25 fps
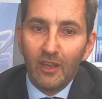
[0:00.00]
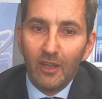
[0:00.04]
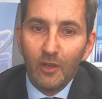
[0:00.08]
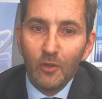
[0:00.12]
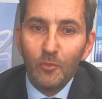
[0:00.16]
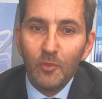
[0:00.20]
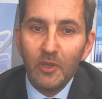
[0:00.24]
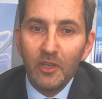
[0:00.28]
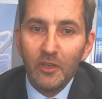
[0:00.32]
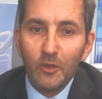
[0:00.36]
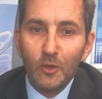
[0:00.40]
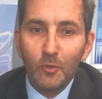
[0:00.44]

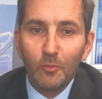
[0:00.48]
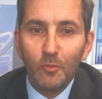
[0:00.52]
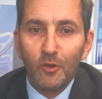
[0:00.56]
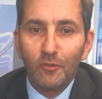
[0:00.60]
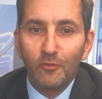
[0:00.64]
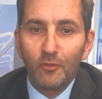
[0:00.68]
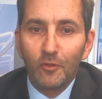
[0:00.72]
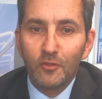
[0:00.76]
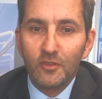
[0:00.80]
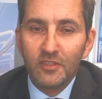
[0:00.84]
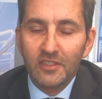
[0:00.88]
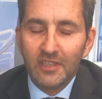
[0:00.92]
aluminium
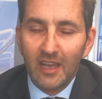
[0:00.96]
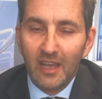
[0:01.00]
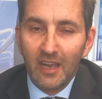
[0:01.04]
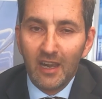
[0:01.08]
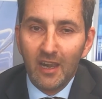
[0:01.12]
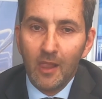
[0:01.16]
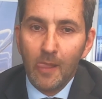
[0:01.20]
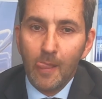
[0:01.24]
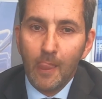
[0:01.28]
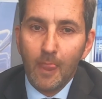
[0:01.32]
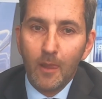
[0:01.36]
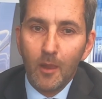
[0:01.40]
of
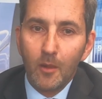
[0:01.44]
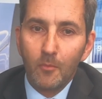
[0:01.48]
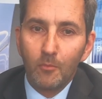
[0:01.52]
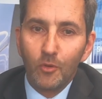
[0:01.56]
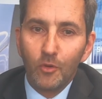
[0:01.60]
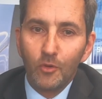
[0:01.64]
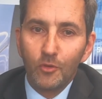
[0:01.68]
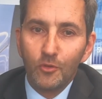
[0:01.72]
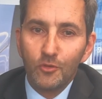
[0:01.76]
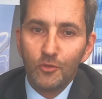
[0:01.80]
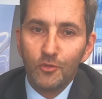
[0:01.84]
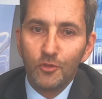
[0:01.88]
Rusal,
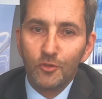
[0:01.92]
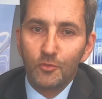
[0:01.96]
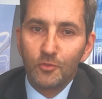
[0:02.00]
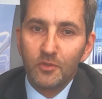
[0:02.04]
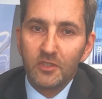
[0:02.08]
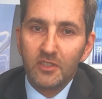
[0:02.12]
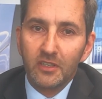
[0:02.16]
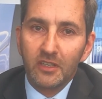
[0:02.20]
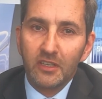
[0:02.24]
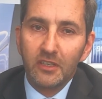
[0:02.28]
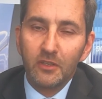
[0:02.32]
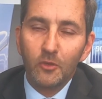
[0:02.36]
produced
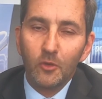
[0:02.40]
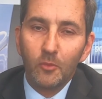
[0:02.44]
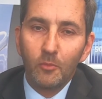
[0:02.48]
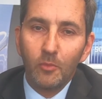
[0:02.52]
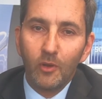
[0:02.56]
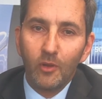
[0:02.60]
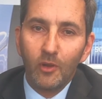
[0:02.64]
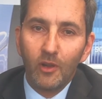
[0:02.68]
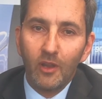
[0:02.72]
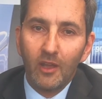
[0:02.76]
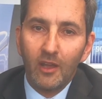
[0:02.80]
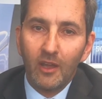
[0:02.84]
with
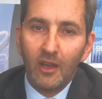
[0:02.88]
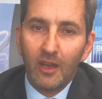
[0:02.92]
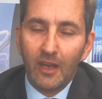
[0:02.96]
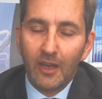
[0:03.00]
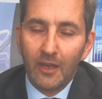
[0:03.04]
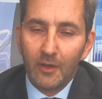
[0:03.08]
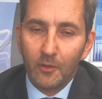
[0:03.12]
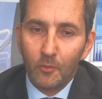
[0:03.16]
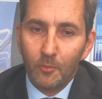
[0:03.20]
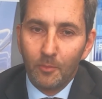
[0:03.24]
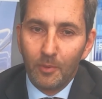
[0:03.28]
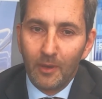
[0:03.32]
renewable
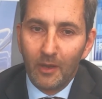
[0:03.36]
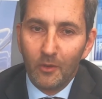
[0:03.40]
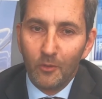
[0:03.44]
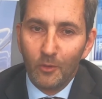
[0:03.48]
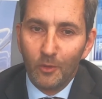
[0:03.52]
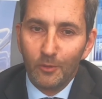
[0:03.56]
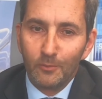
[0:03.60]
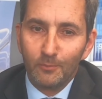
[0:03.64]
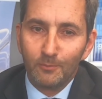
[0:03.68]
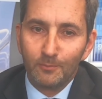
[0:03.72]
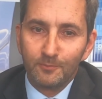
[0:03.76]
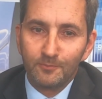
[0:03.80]

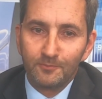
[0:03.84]
hydropower.